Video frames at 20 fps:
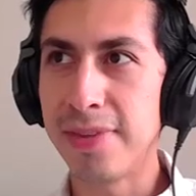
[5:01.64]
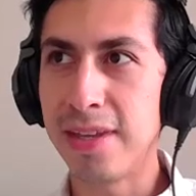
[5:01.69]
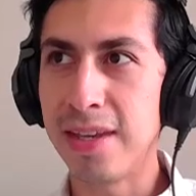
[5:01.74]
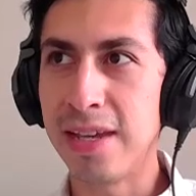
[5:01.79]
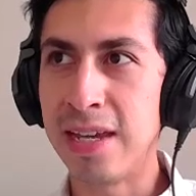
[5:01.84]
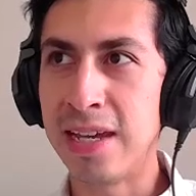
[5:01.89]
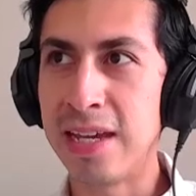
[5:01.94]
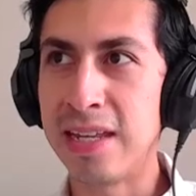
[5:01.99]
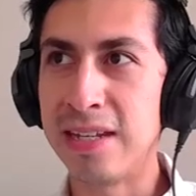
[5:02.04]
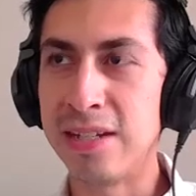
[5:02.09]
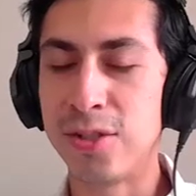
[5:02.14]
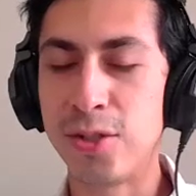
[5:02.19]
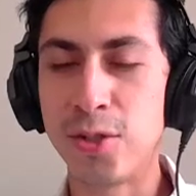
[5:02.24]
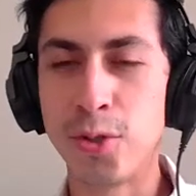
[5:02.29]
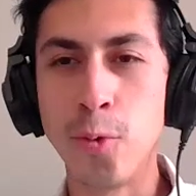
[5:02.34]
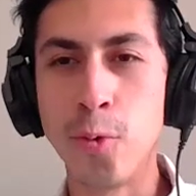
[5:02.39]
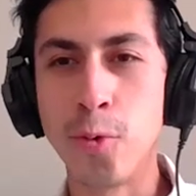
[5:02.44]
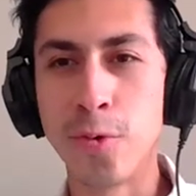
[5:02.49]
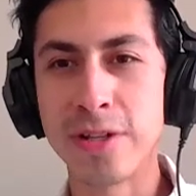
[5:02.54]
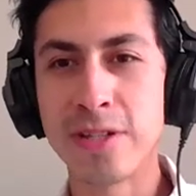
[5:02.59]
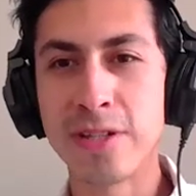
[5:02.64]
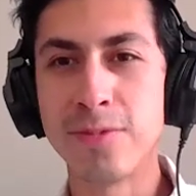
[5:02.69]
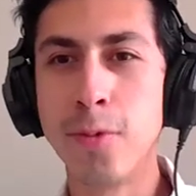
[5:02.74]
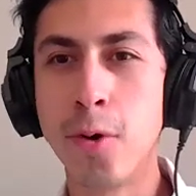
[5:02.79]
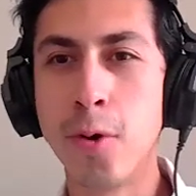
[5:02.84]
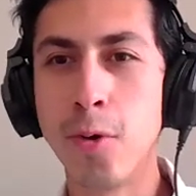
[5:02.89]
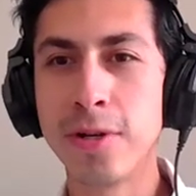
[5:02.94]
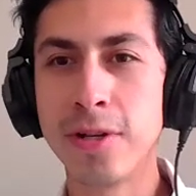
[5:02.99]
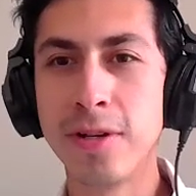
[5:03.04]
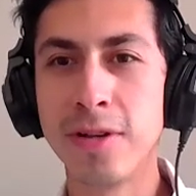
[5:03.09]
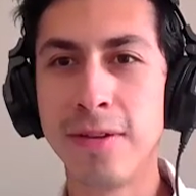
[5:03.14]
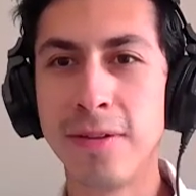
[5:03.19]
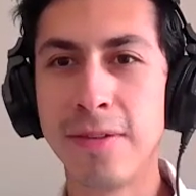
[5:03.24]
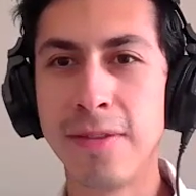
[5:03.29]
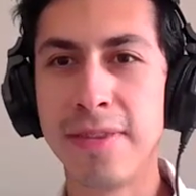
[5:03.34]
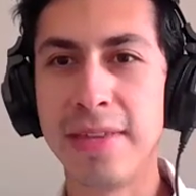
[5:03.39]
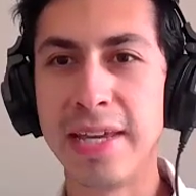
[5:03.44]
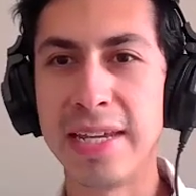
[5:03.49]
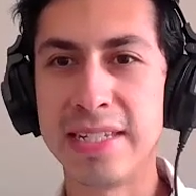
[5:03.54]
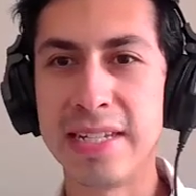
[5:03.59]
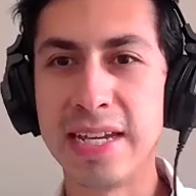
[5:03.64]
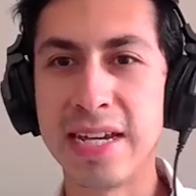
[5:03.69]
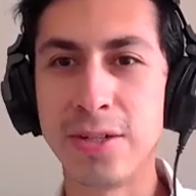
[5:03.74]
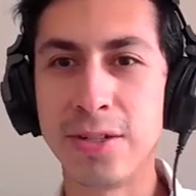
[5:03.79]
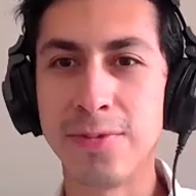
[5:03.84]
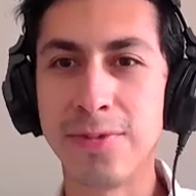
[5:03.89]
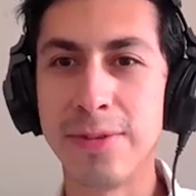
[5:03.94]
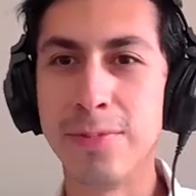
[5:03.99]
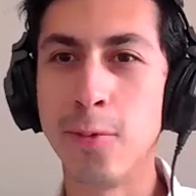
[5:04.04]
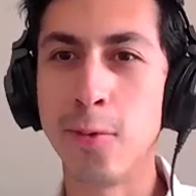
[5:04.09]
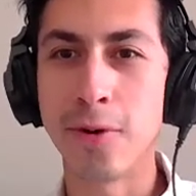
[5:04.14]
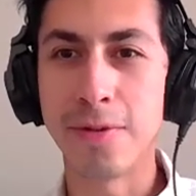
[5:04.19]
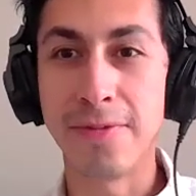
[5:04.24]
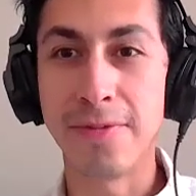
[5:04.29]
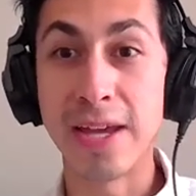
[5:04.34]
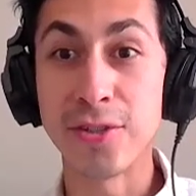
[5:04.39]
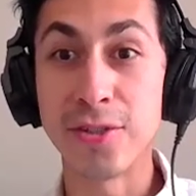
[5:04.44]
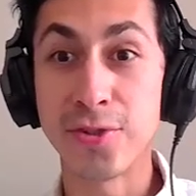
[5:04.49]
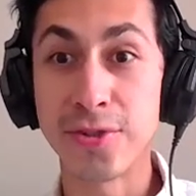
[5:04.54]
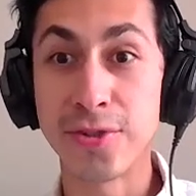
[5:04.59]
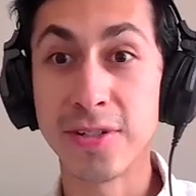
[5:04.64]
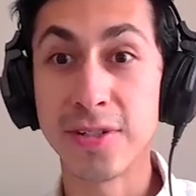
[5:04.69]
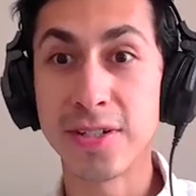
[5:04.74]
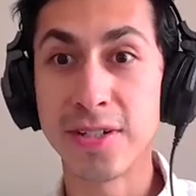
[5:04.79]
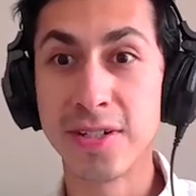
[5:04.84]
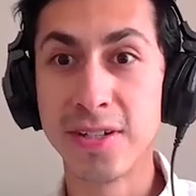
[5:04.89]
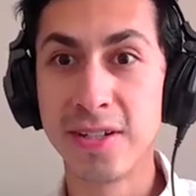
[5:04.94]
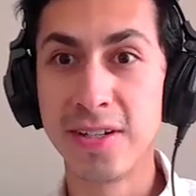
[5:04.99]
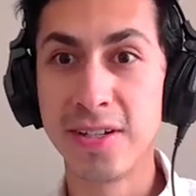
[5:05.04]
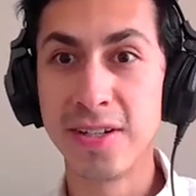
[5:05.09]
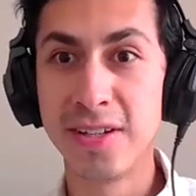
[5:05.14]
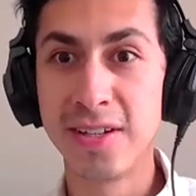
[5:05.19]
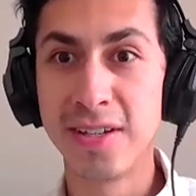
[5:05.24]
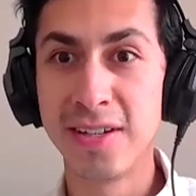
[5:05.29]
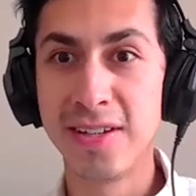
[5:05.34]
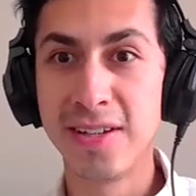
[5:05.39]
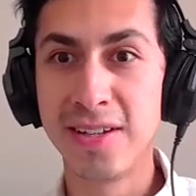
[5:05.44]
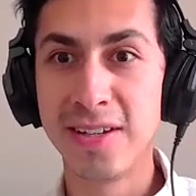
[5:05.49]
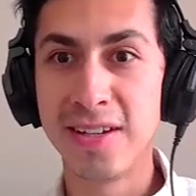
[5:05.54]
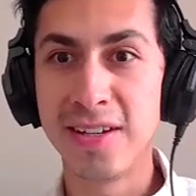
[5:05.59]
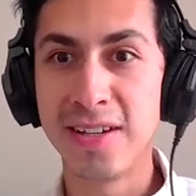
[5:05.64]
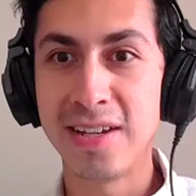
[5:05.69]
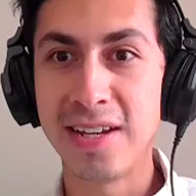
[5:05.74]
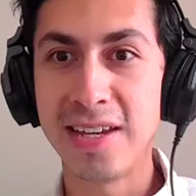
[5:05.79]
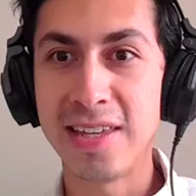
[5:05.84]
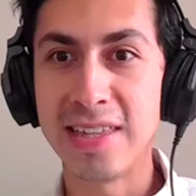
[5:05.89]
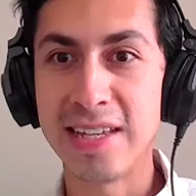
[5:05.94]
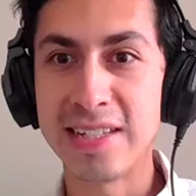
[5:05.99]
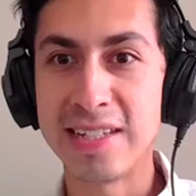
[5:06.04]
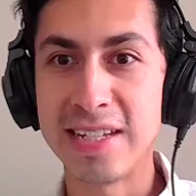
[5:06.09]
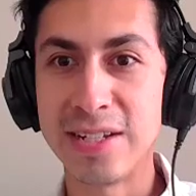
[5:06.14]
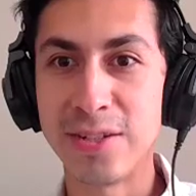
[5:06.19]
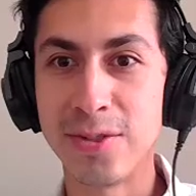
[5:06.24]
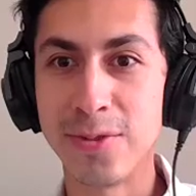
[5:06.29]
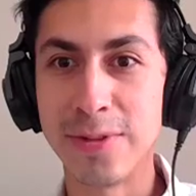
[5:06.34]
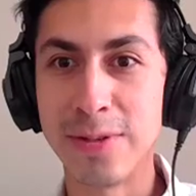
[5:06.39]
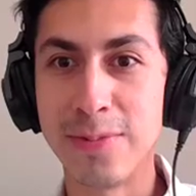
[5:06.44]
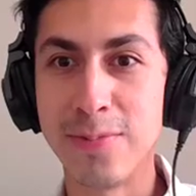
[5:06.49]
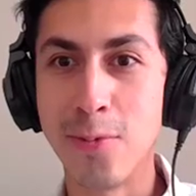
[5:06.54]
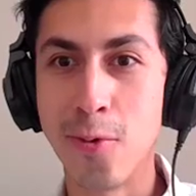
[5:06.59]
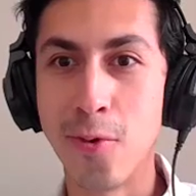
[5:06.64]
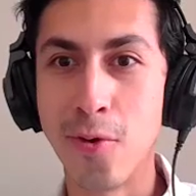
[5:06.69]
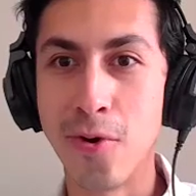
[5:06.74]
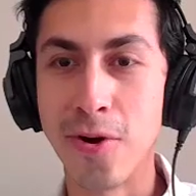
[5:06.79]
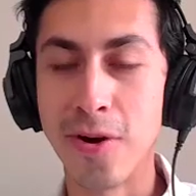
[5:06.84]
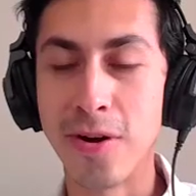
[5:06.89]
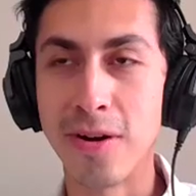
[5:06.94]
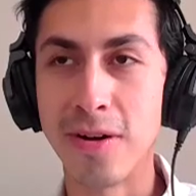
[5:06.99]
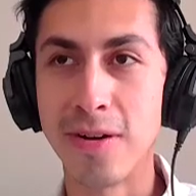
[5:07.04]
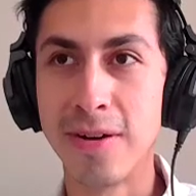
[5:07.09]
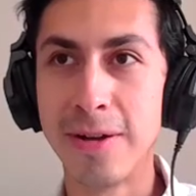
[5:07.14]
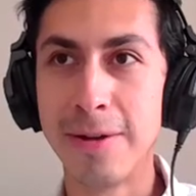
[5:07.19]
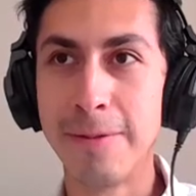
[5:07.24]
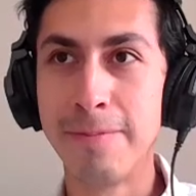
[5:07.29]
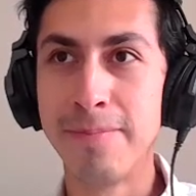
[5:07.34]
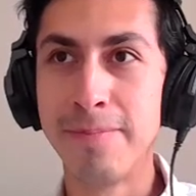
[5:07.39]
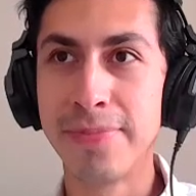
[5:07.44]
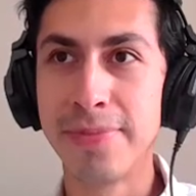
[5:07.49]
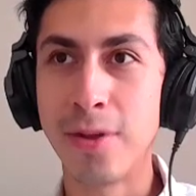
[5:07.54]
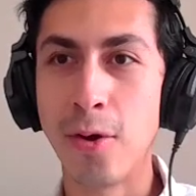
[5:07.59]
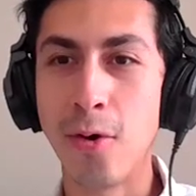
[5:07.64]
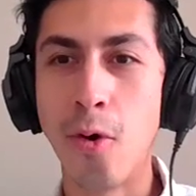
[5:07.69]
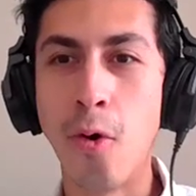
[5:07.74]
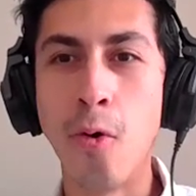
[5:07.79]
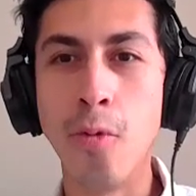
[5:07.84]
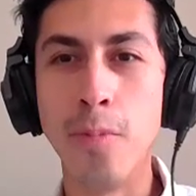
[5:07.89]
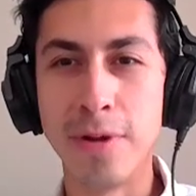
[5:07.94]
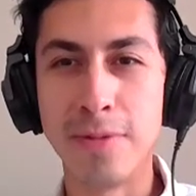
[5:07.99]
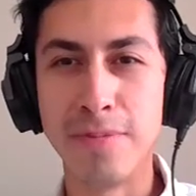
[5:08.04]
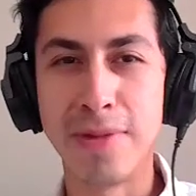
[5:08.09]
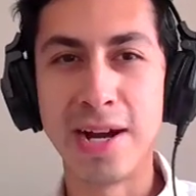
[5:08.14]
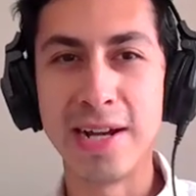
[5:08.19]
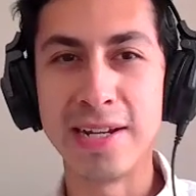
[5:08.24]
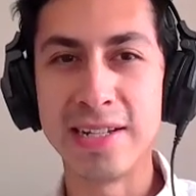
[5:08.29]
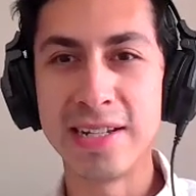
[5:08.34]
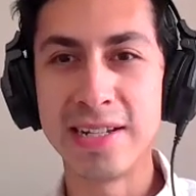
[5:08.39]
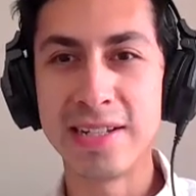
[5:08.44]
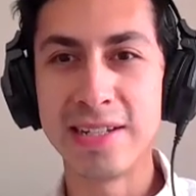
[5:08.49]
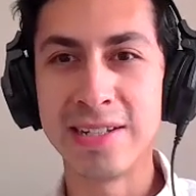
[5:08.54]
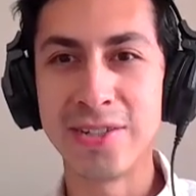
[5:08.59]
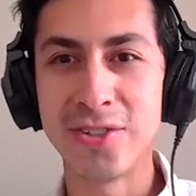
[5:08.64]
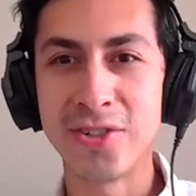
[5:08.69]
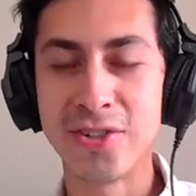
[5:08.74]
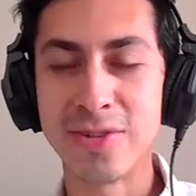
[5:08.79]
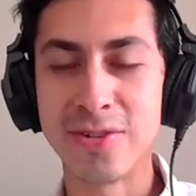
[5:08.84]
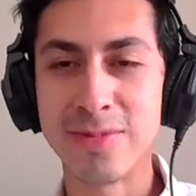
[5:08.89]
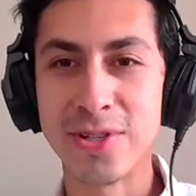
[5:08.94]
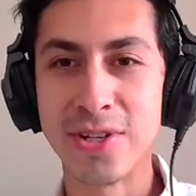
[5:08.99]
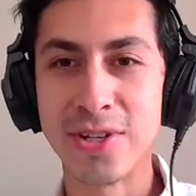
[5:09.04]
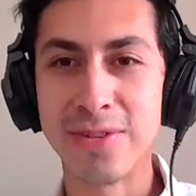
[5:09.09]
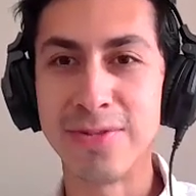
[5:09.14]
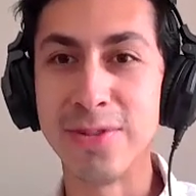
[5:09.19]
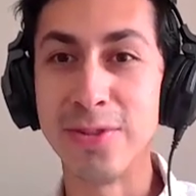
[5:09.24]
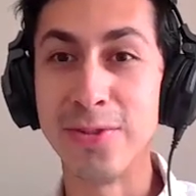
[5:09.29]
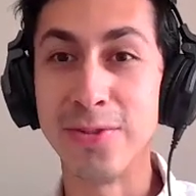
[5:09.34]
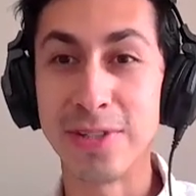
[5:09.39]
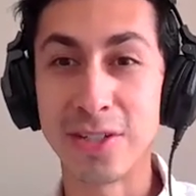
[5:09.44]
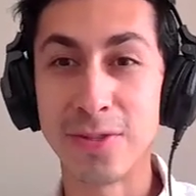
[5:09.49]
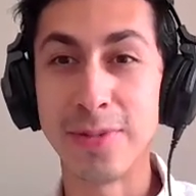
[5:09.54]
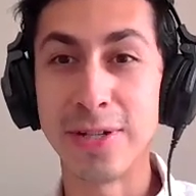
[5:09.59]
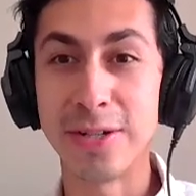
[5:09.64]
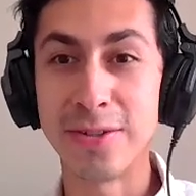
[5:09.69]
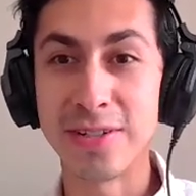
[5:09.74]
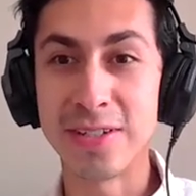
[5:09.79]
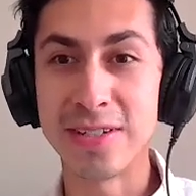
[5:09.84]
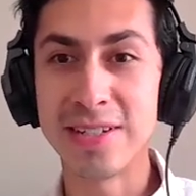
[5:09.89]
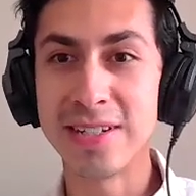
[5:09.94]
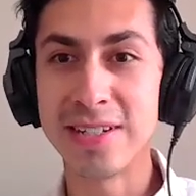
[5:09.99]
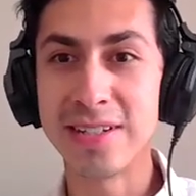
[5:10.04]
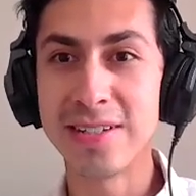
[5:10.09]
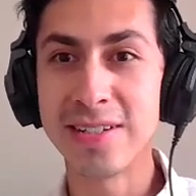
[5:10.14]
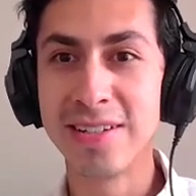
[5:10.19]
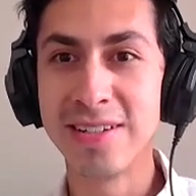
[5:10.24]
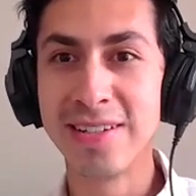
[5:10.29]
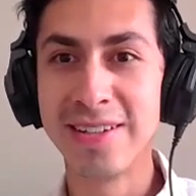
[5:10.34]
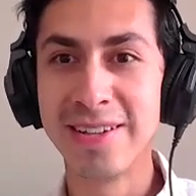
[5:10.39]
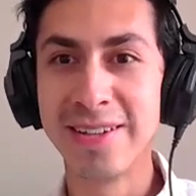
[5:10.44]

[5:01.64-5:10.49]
in tourist mode, they tend to be more adventurous and they tend to be more open-minded in terms of new experiences.